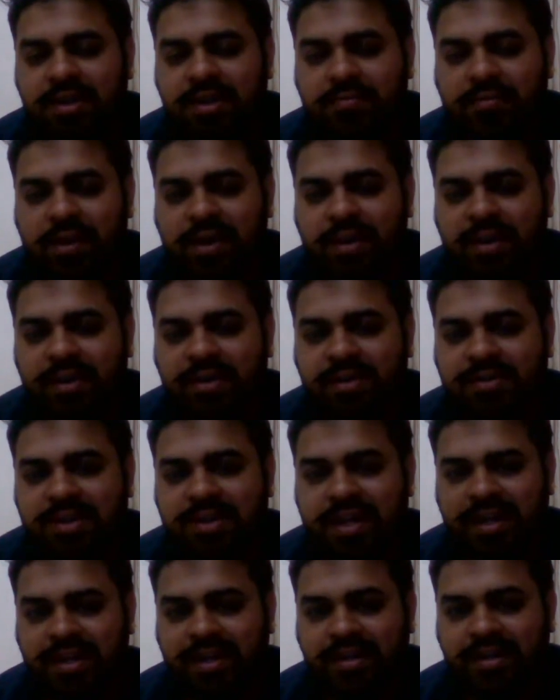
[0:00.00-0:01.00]
a defender is
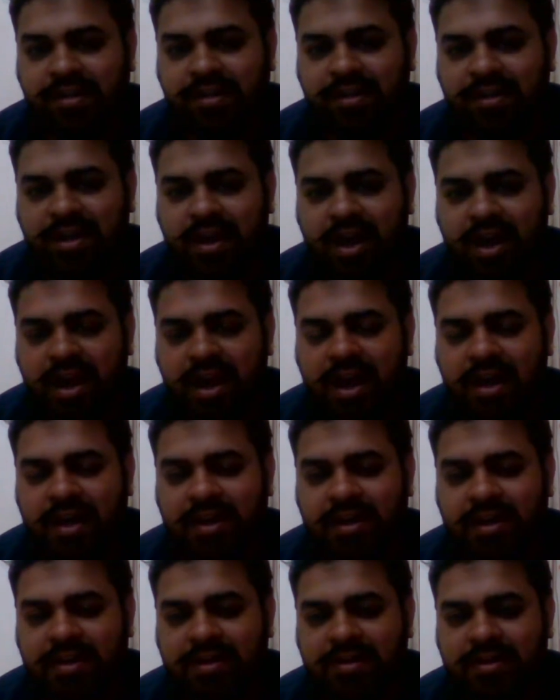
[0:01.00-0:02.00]
linked,
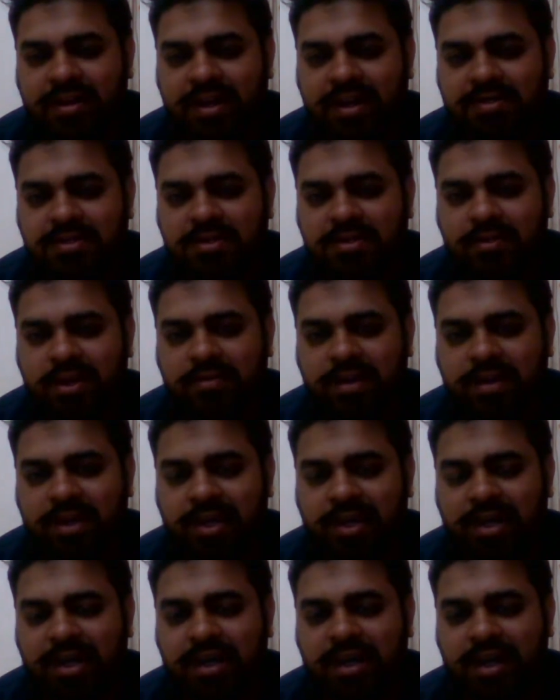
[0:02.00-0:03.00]
and that's the one we
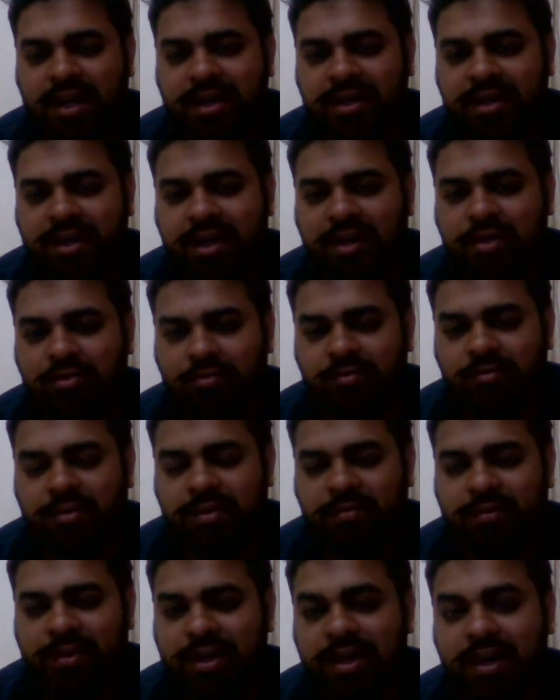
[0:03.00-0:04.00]
need right now.
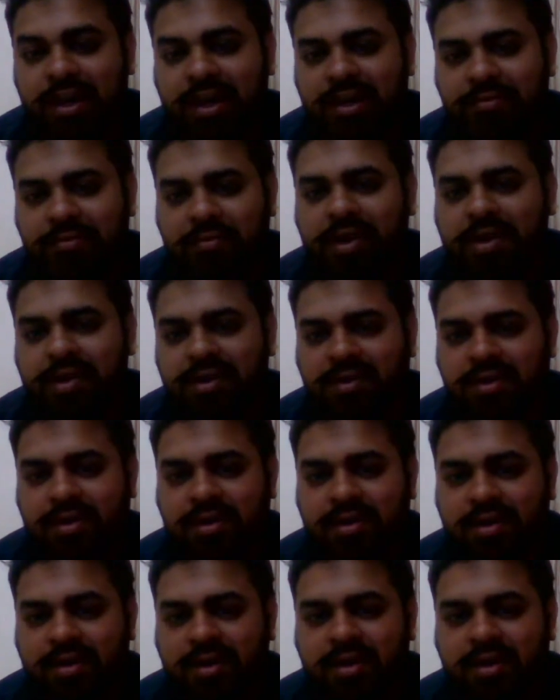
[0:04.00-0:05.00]
We need a
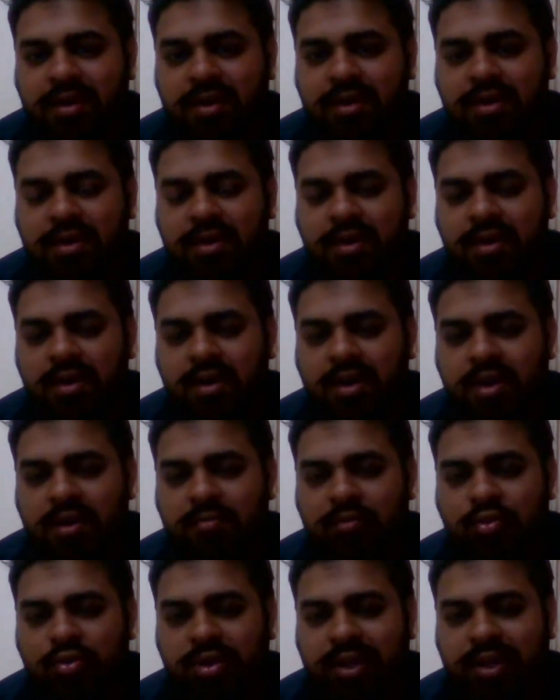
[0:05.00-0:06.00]
defender
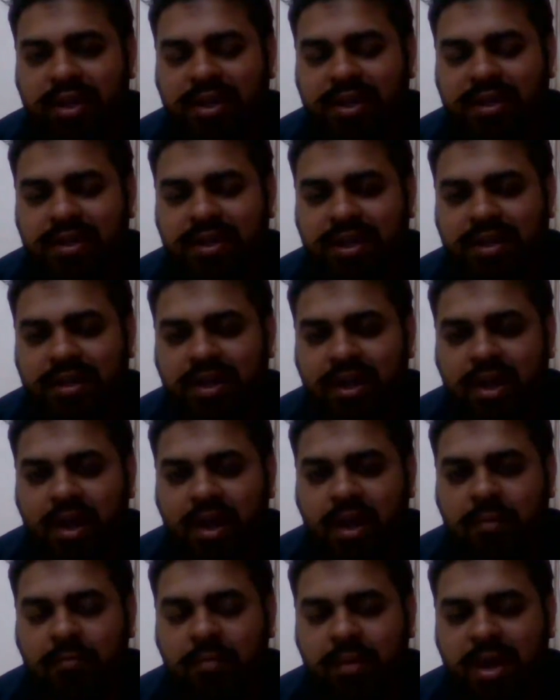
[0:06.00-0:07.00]
more than anything.
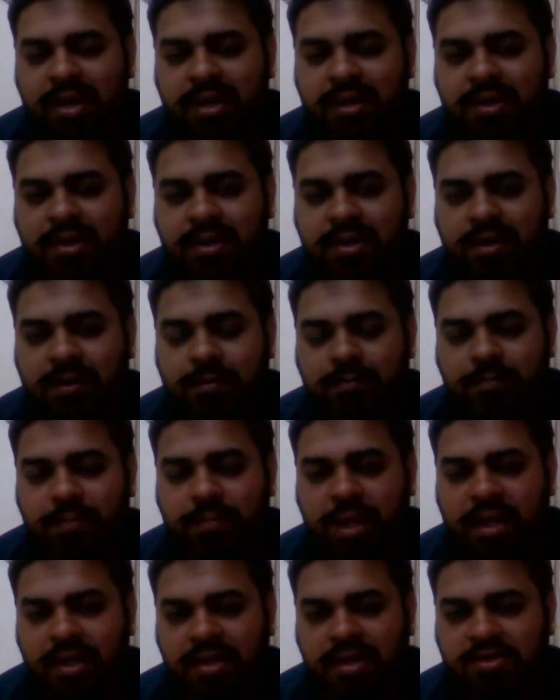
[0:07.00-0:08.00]
But
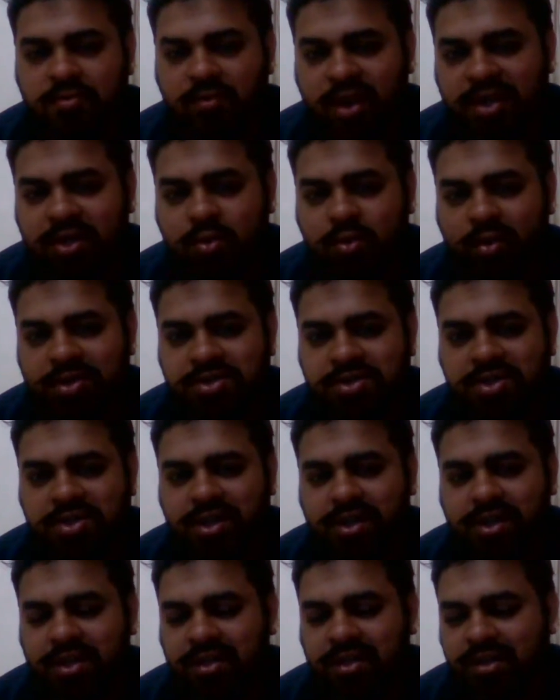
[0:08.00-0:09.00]
here's one
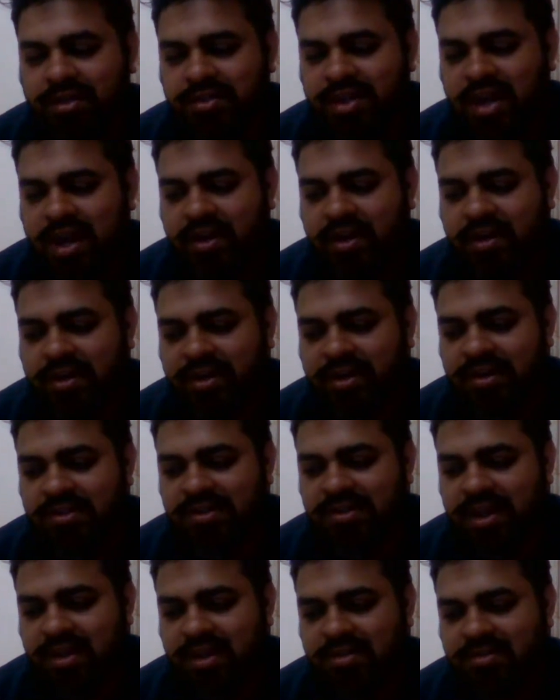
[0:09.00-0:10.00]
question in the chat.
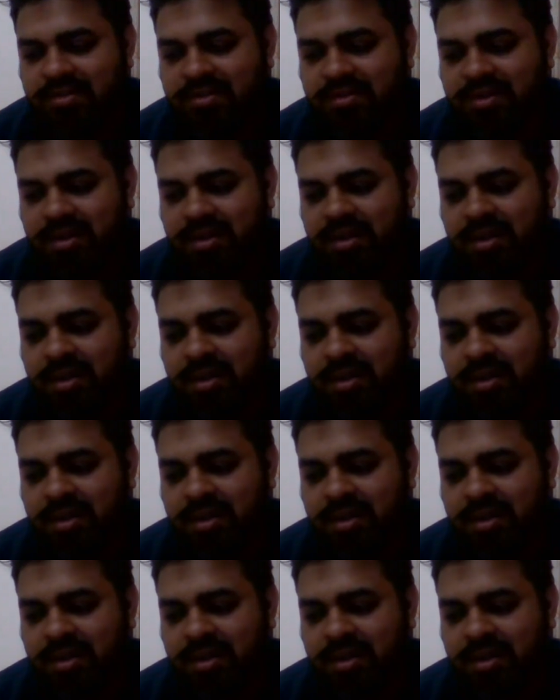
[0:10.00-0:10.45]
Hari's asked